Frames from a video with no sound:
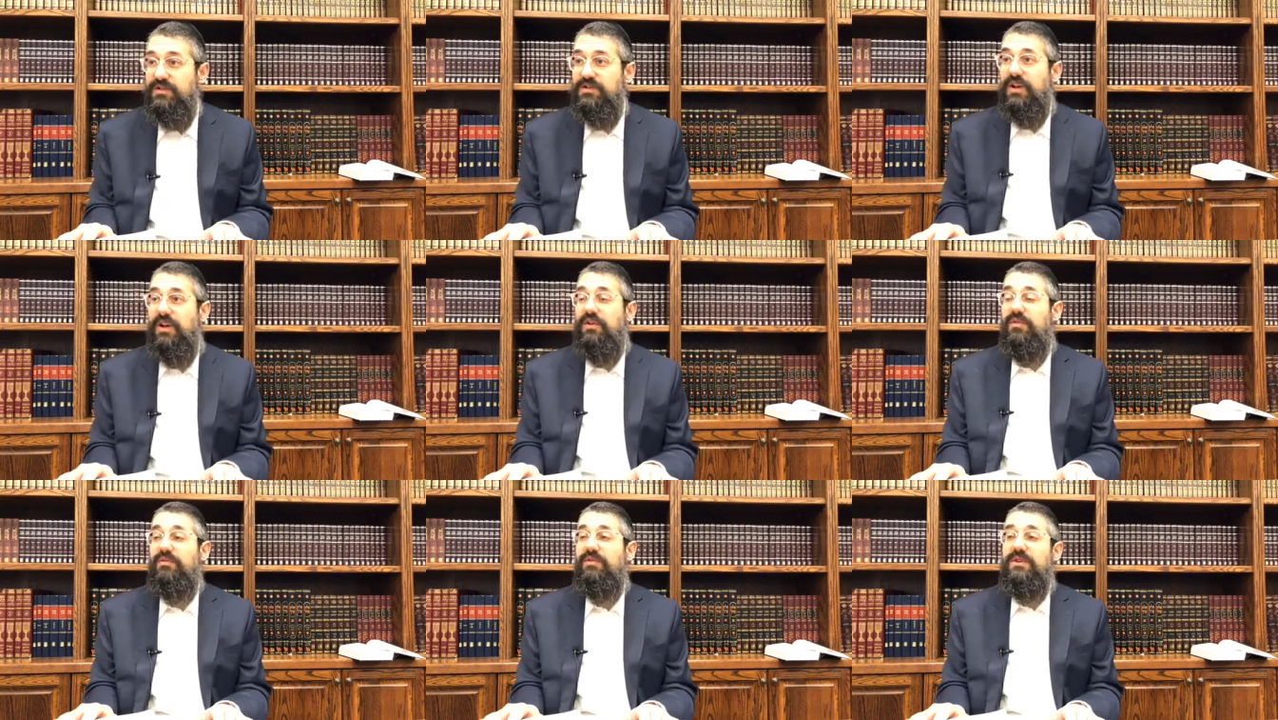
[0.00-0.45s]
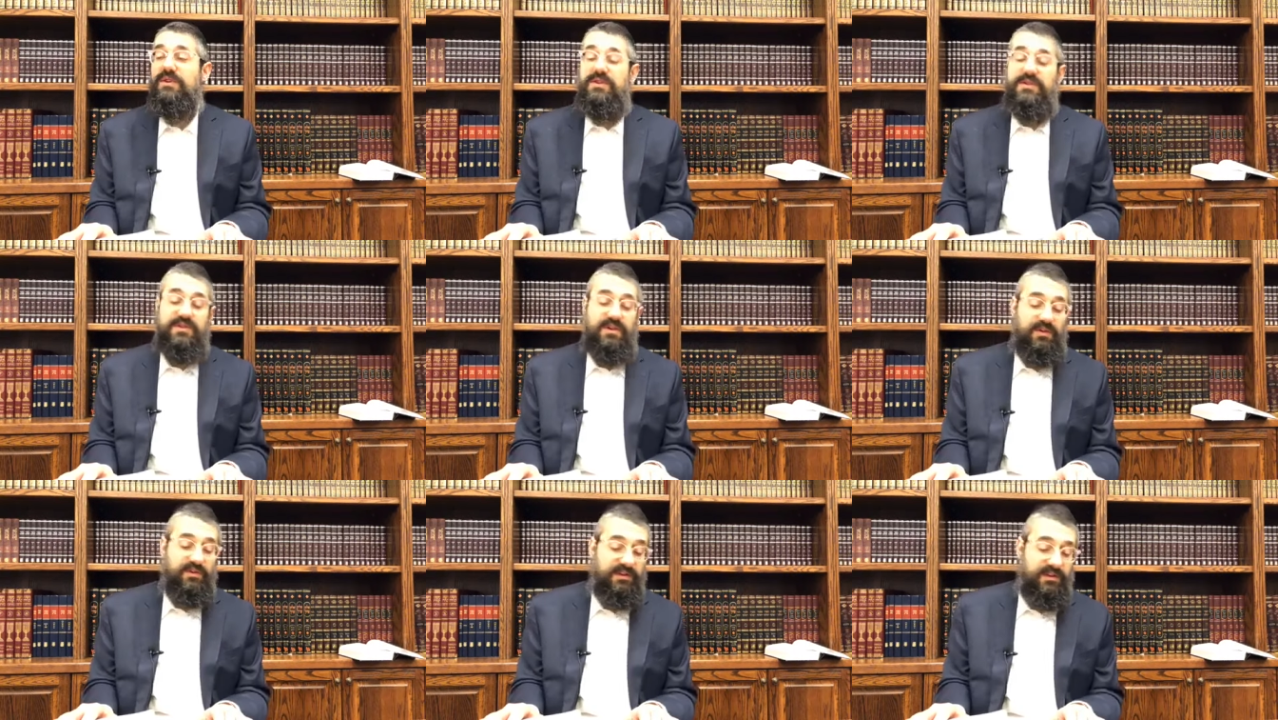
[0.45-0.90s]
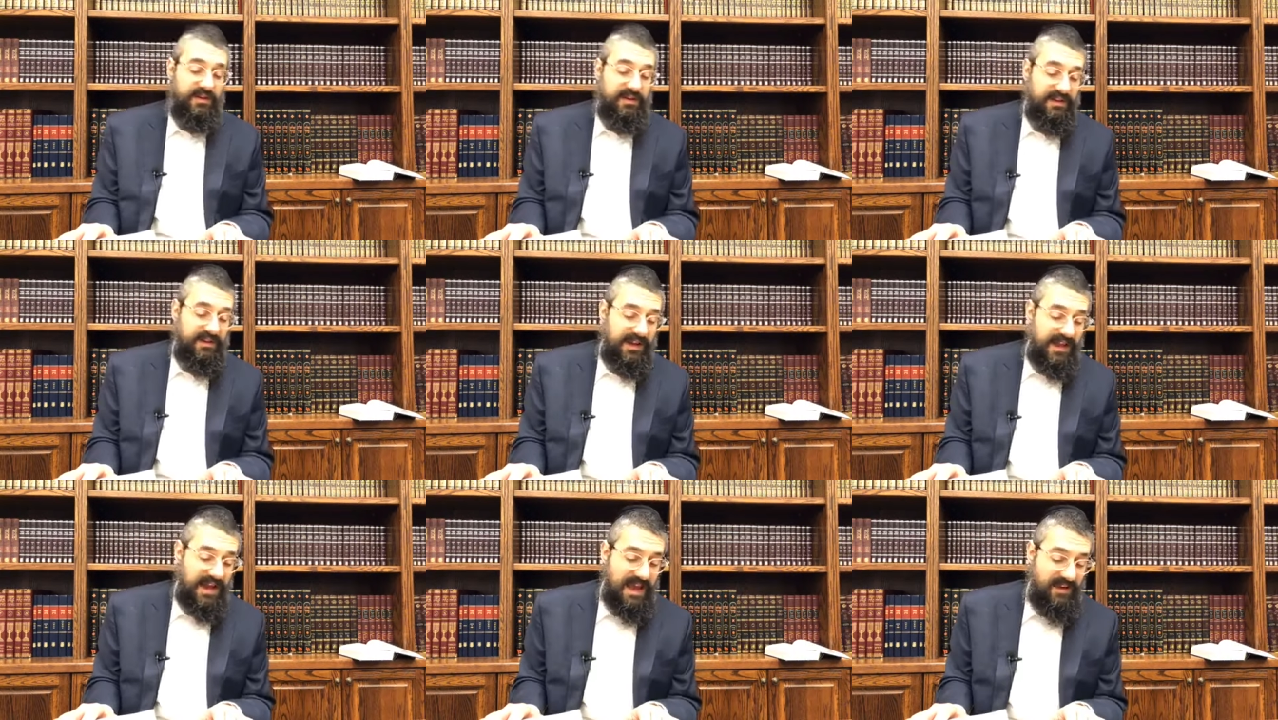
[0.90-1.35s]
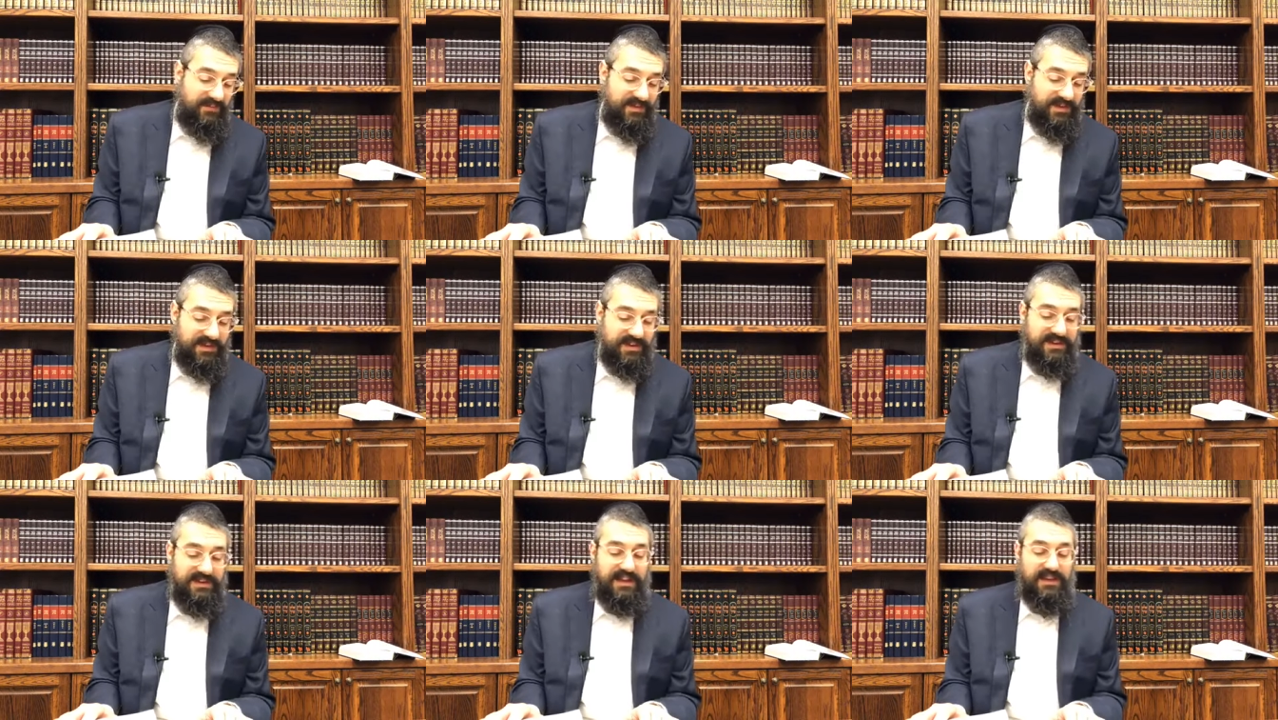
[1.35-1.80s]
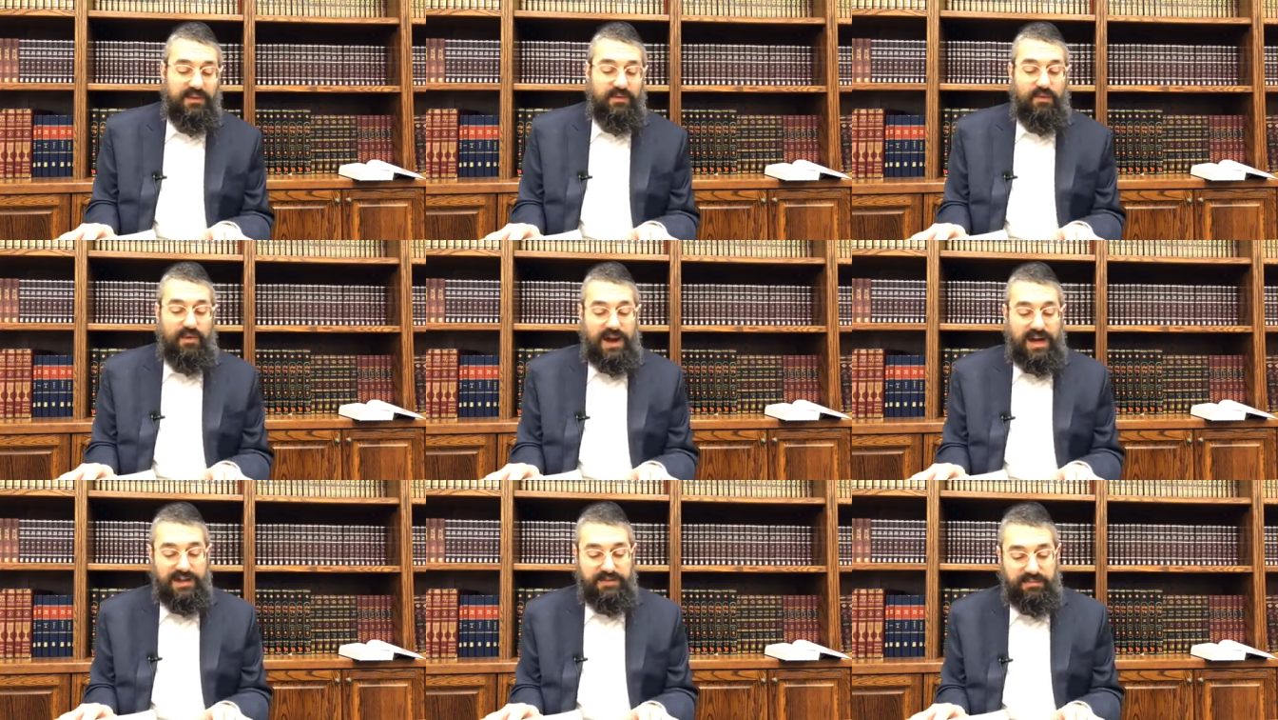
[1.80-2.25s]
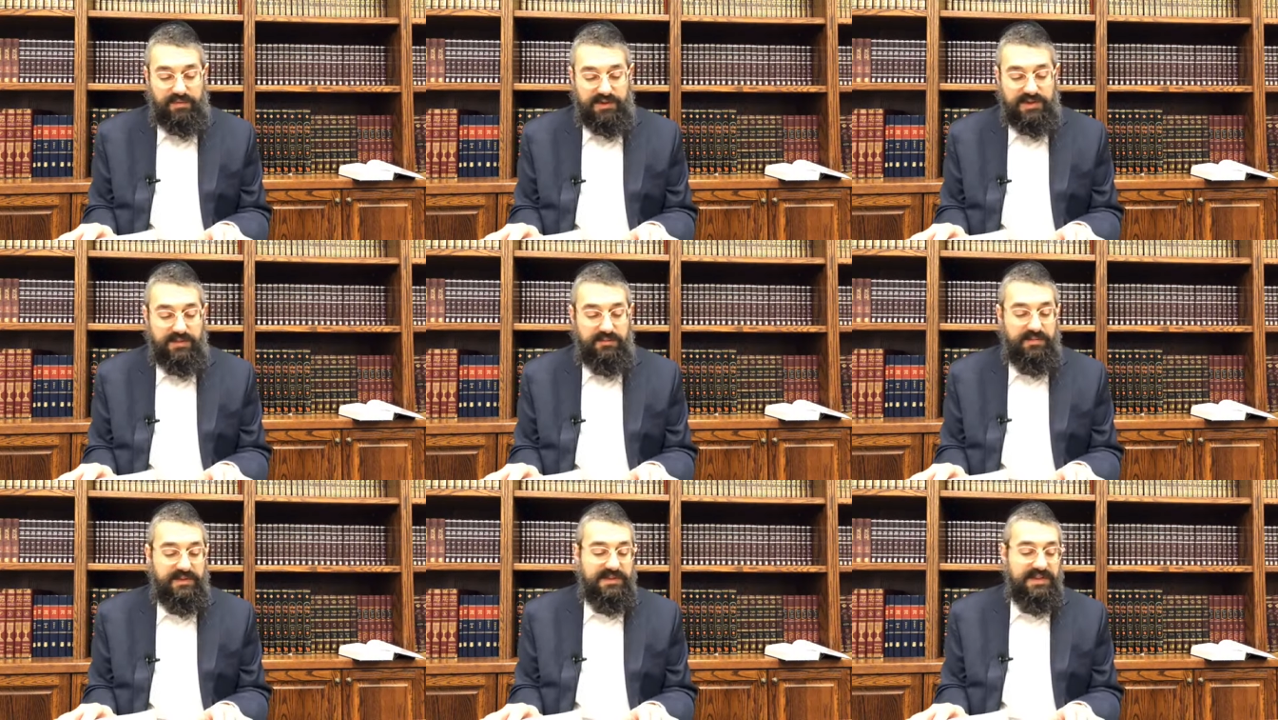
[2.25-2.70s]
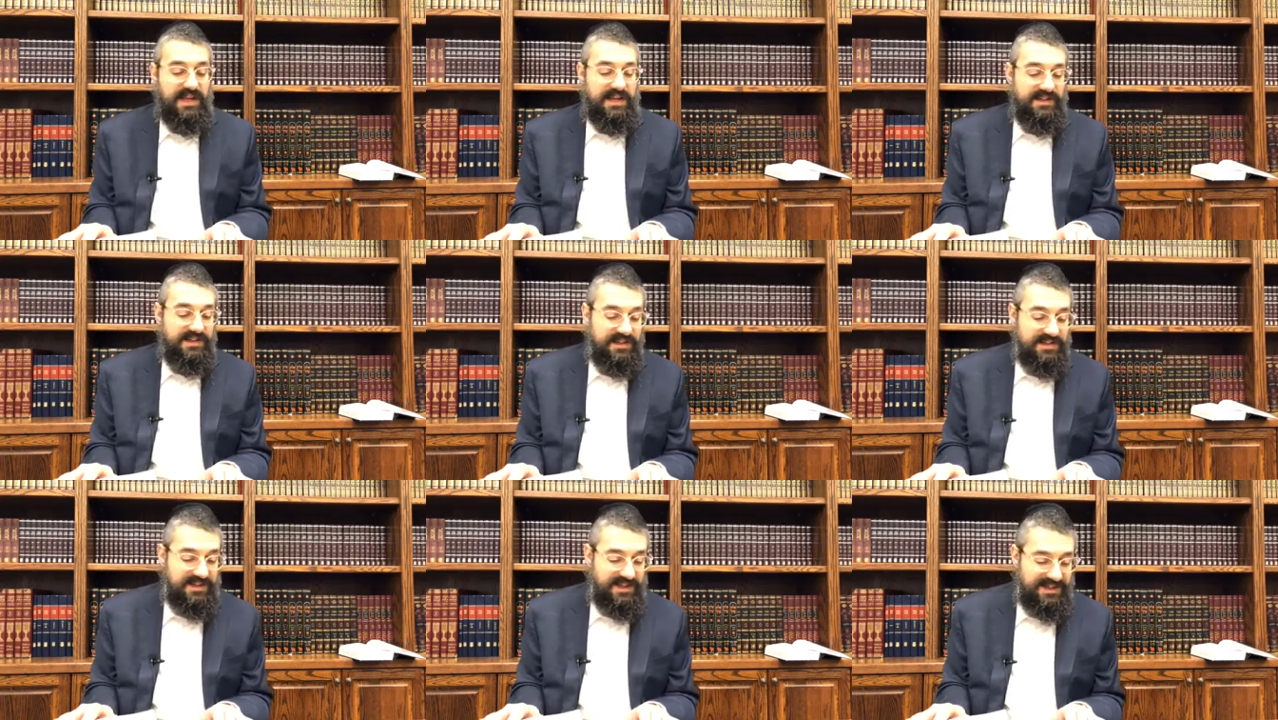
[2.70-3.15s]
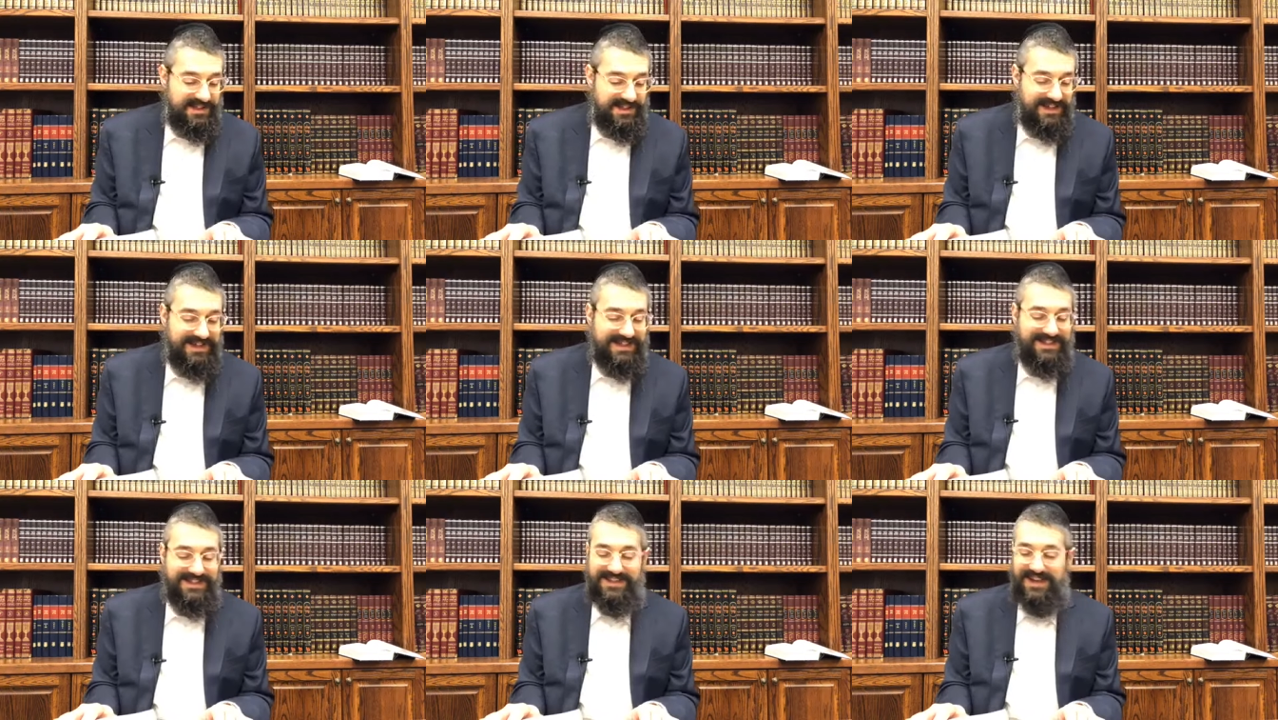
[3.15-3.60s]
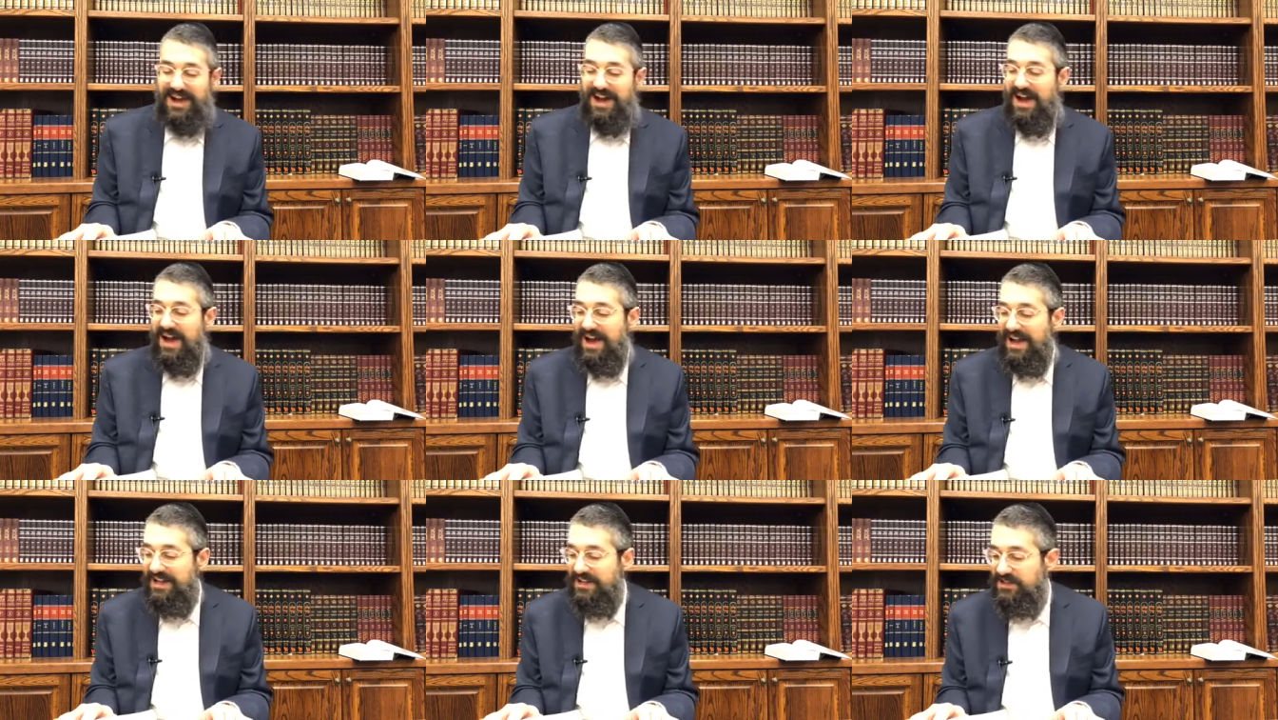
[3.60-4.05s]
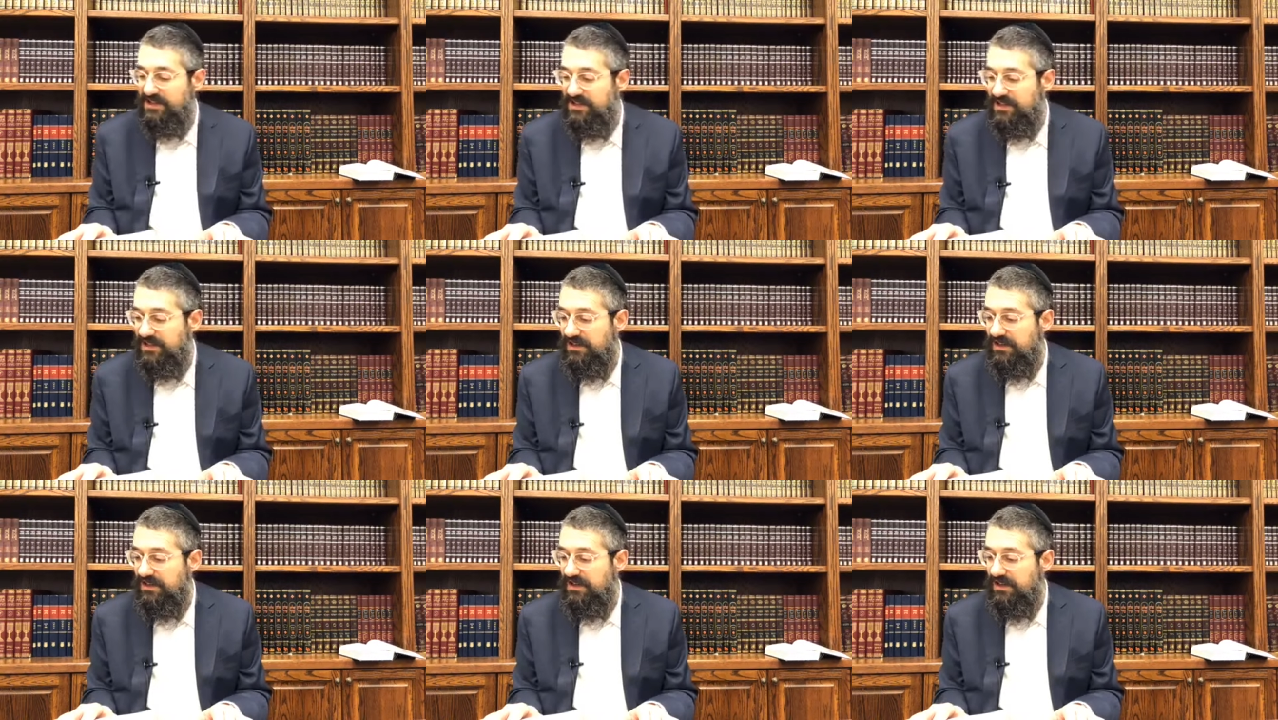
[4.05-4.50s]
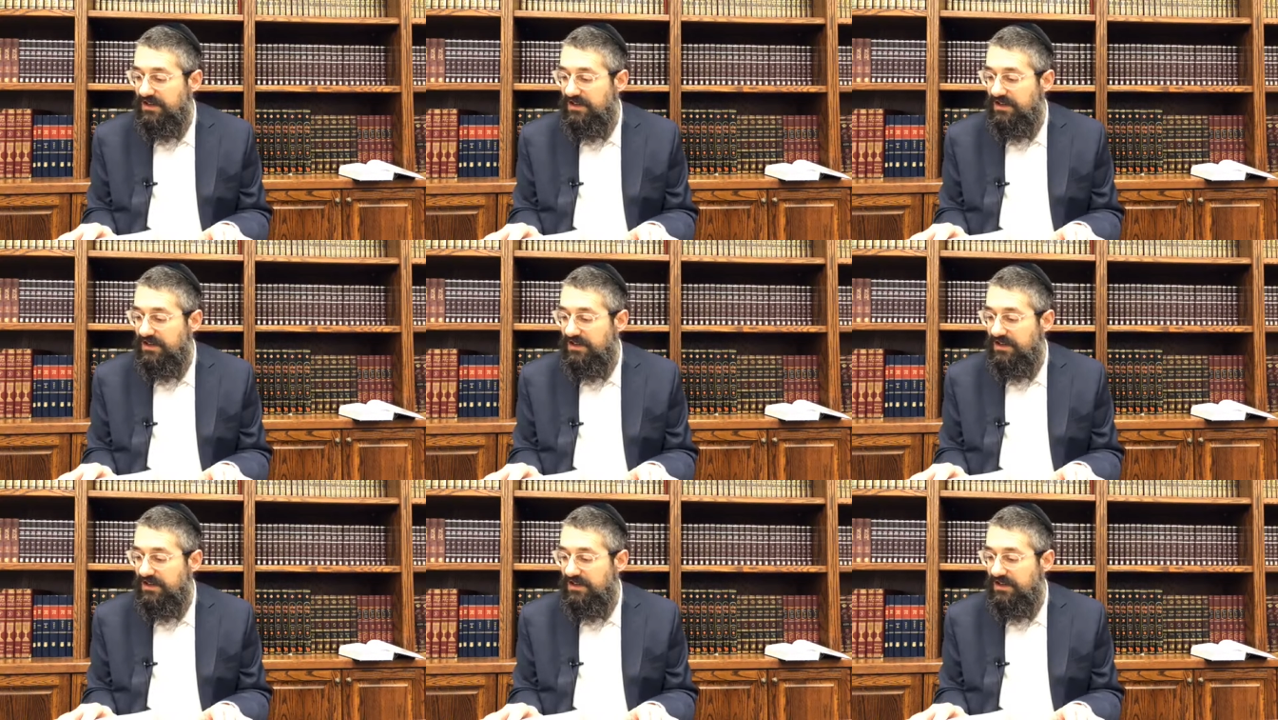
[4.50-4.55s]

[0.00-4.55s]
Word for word: So, so the everything that the wise person possesses is in his eyes,